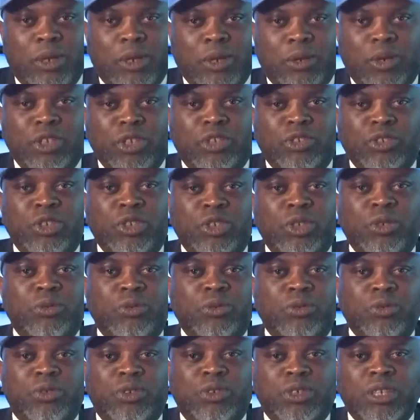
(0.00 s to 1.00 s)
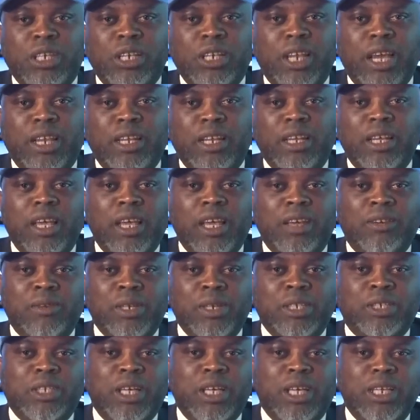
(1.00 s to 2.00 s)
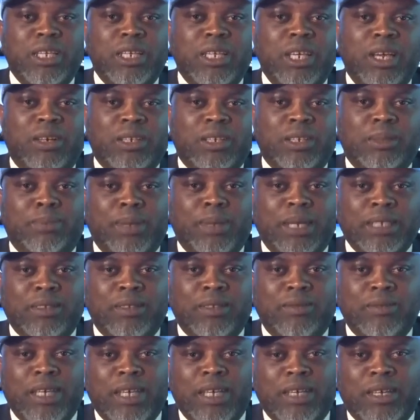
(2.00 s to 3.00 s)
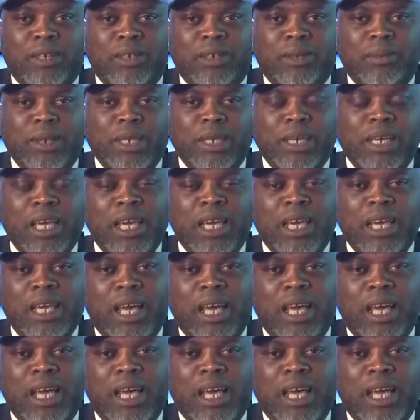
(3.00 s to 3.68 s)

we're going to use in reaching the other parts of the economy